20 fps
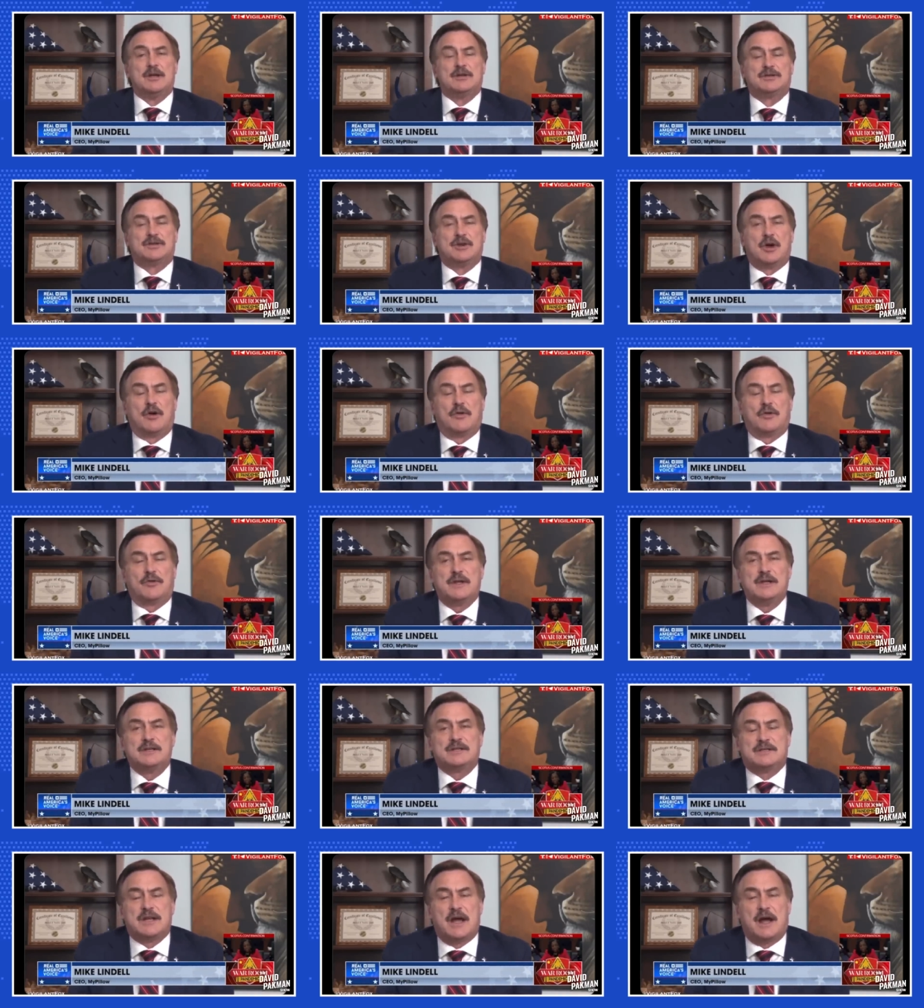So
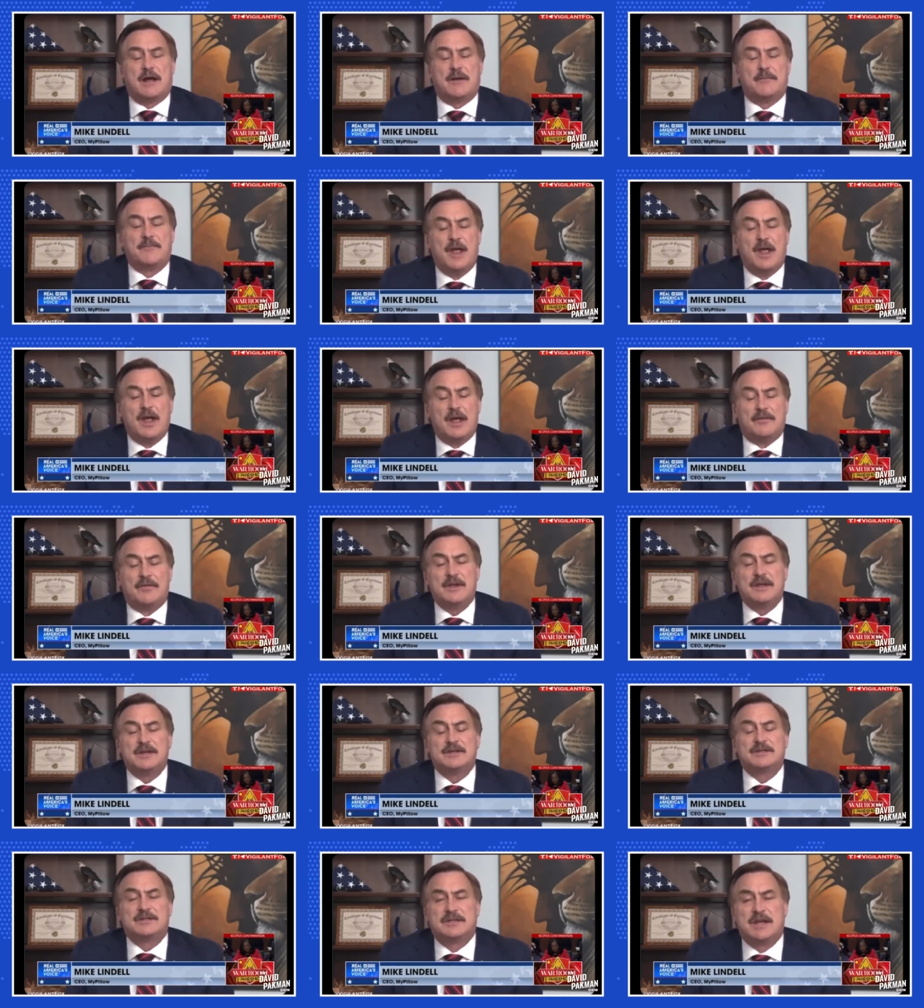these uh,
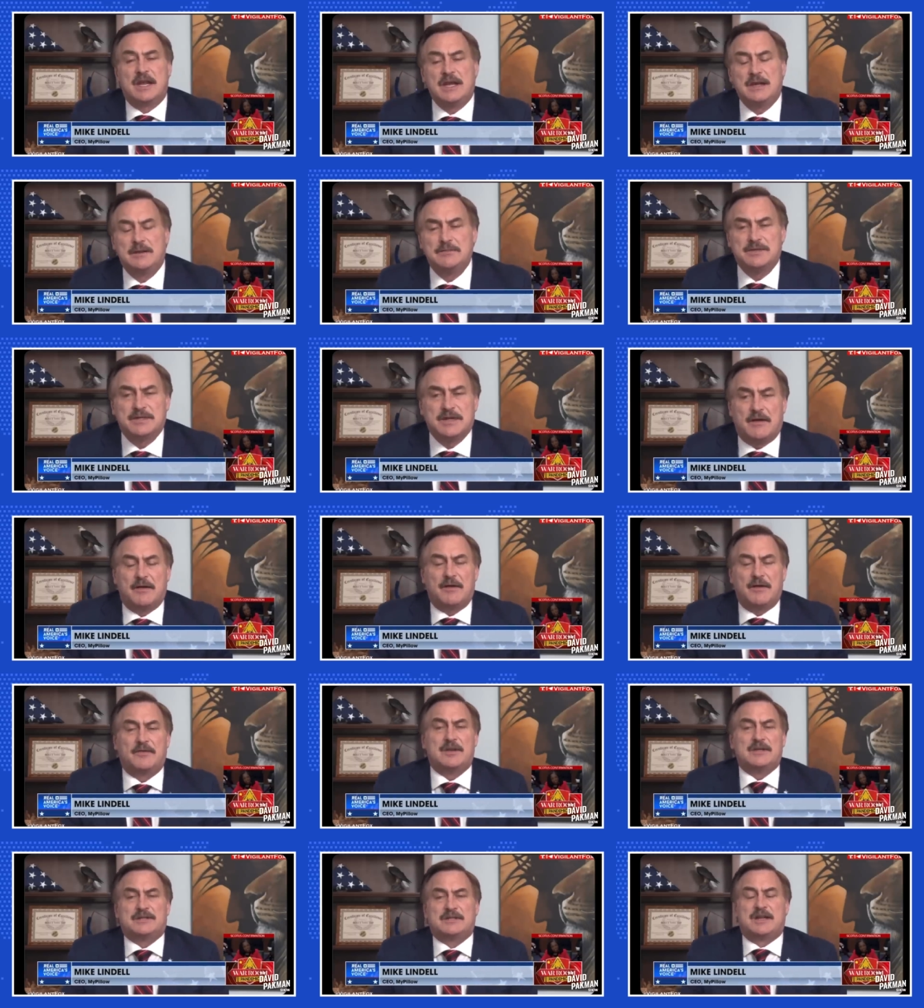these teams,
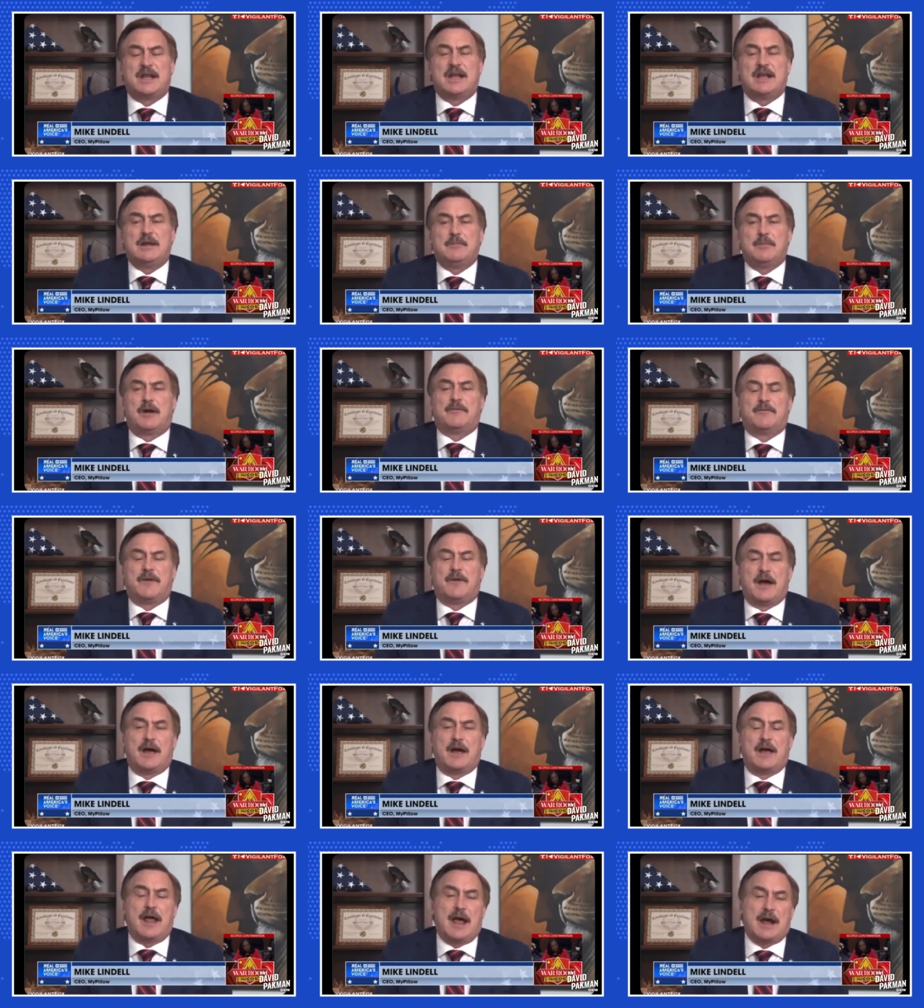uh, these team of
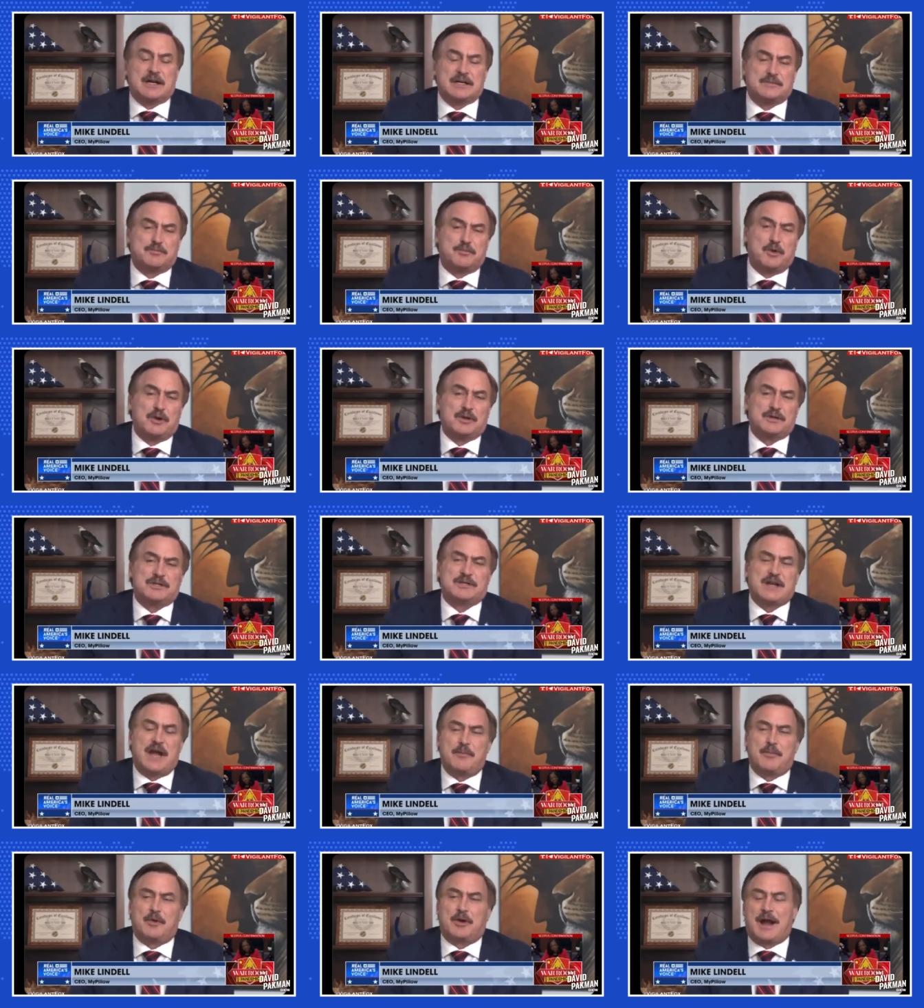uh,
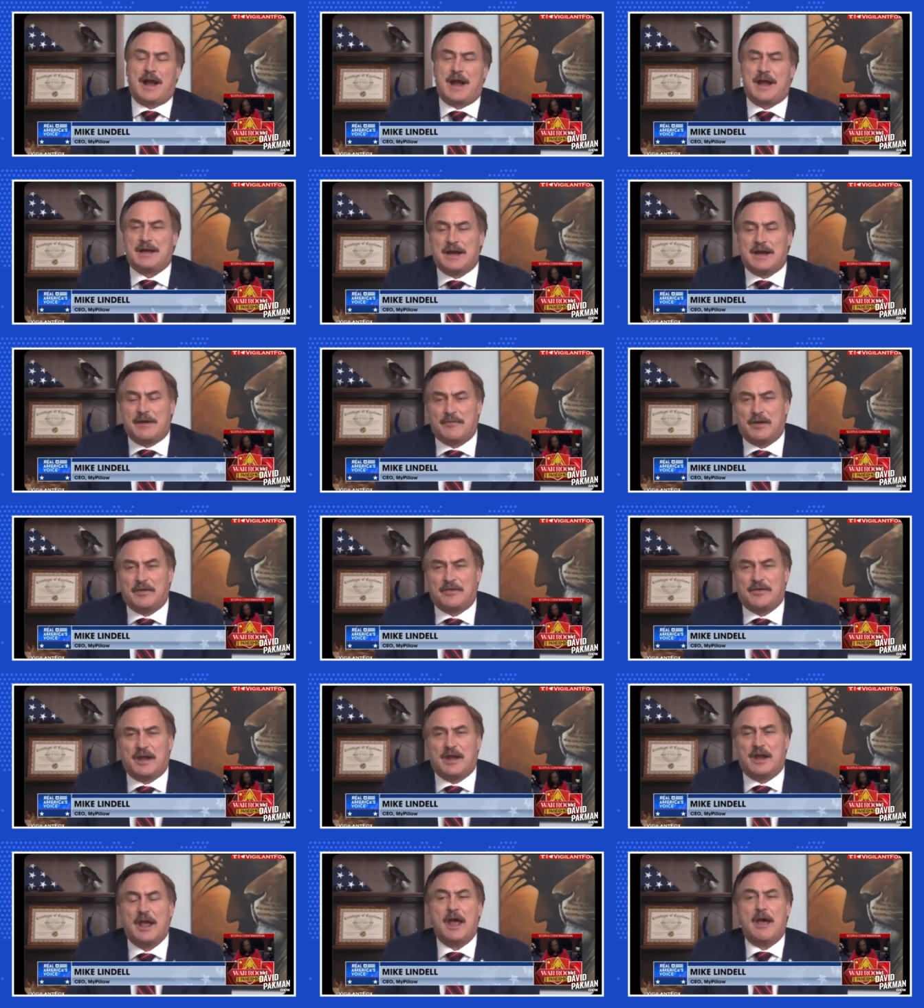experts, cyber guide,
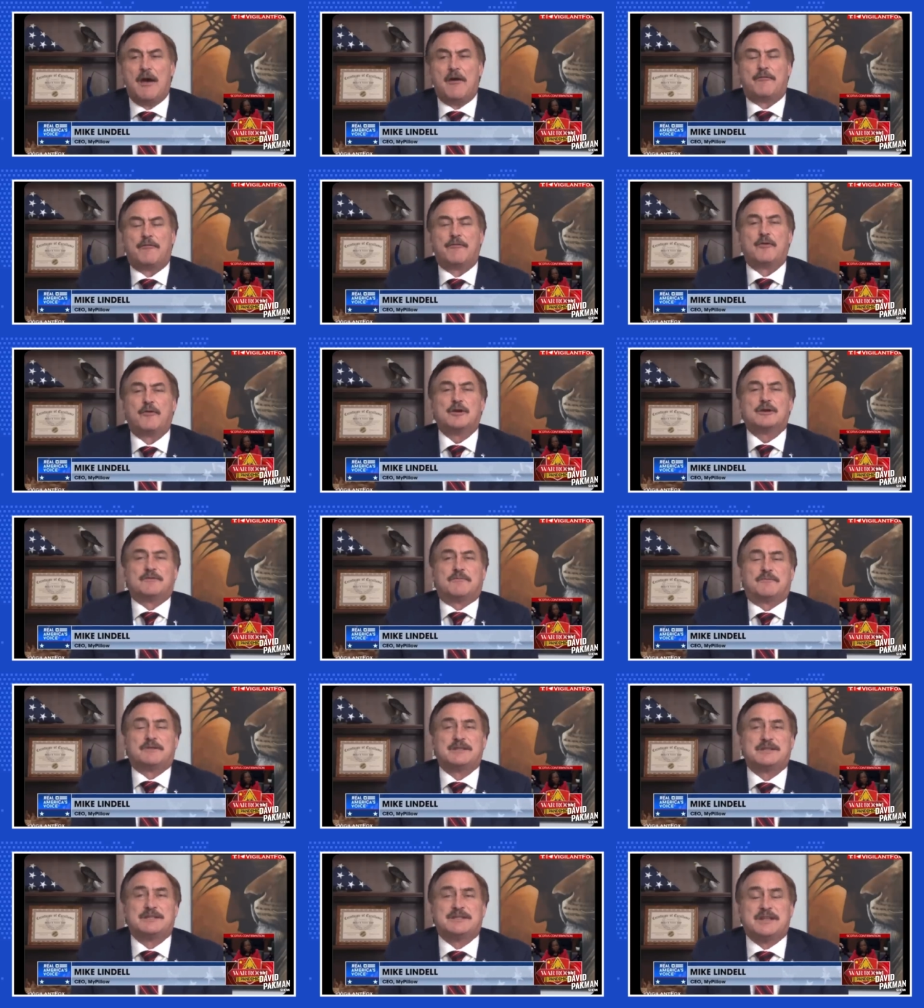everything, yeah. for
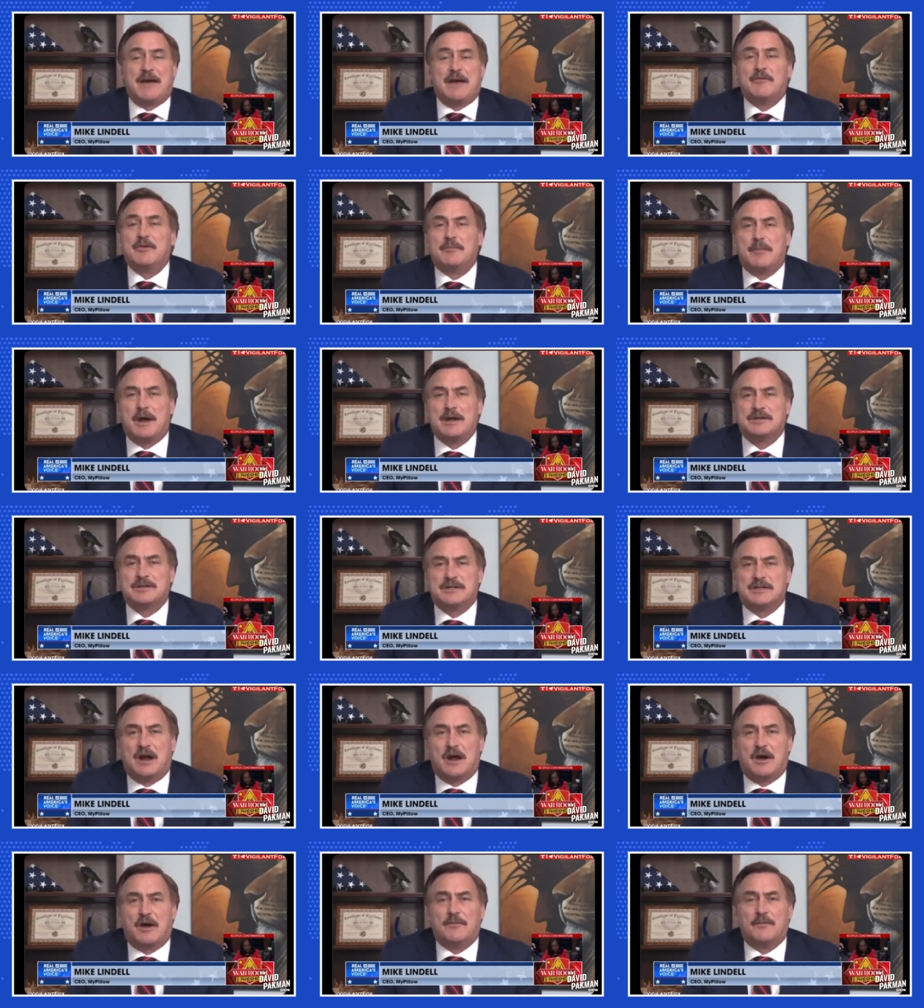seven
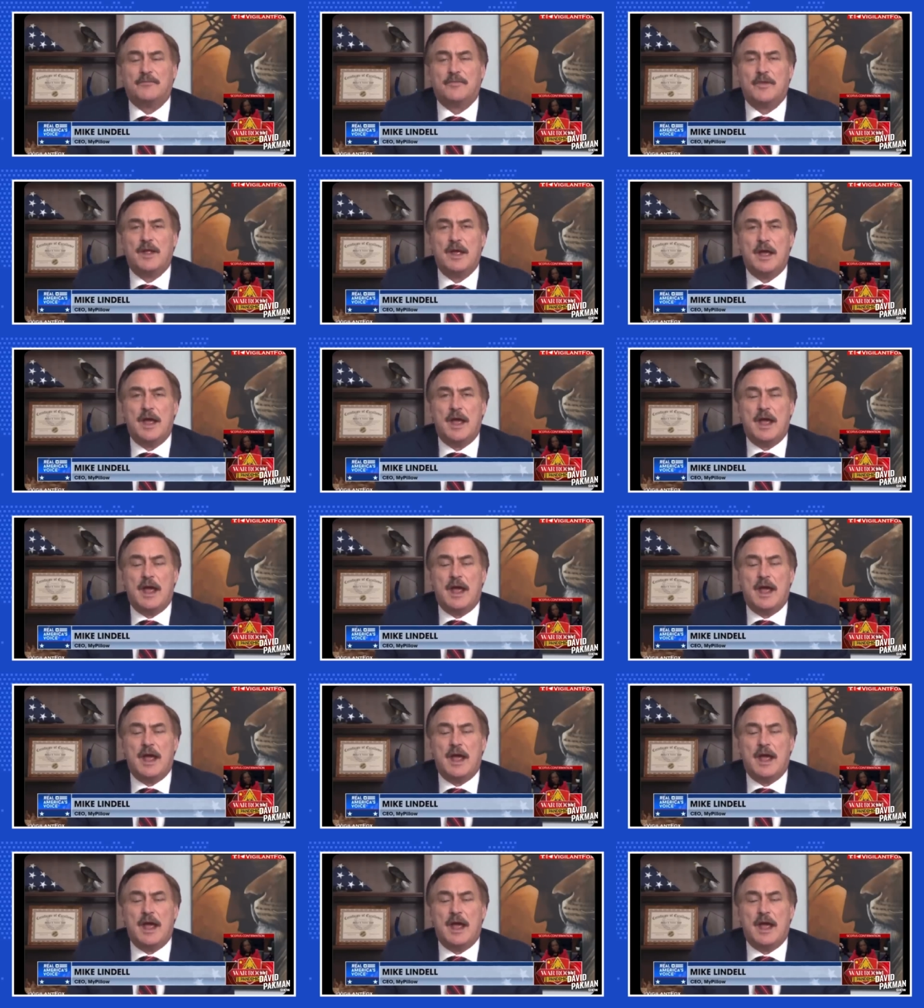months now,